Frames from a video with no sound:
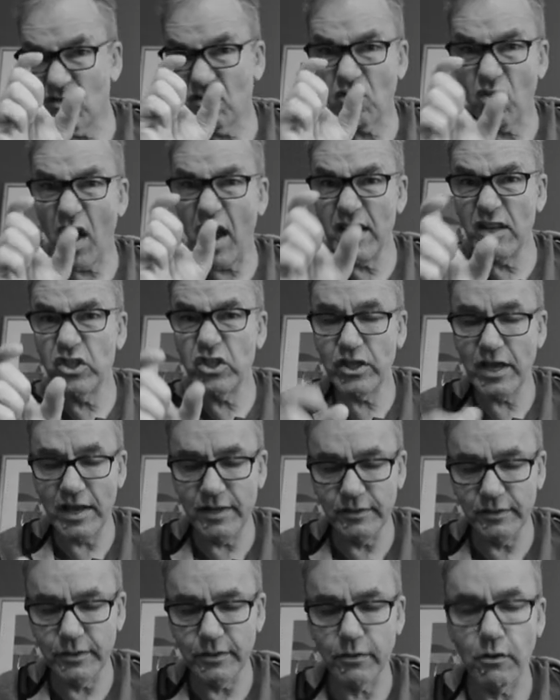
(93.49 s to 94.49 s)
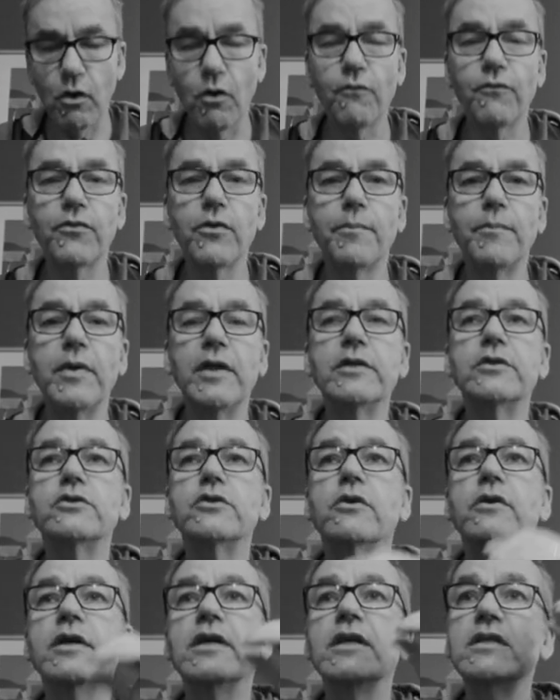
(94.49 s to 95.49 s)
right center of the
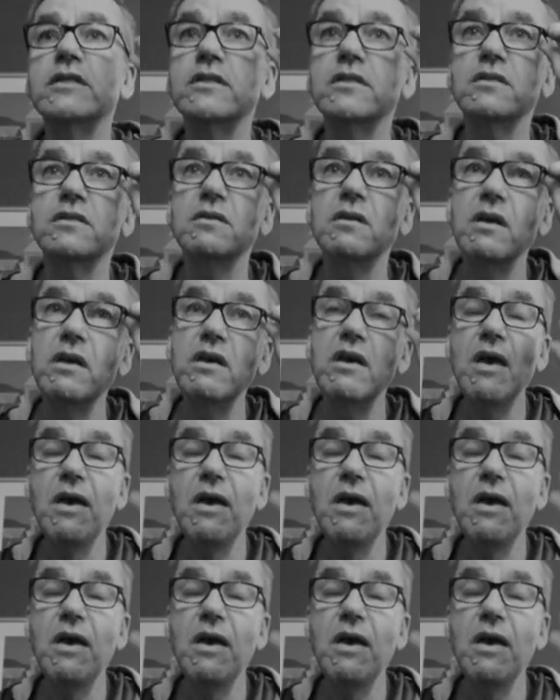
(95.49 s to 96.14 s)
picture is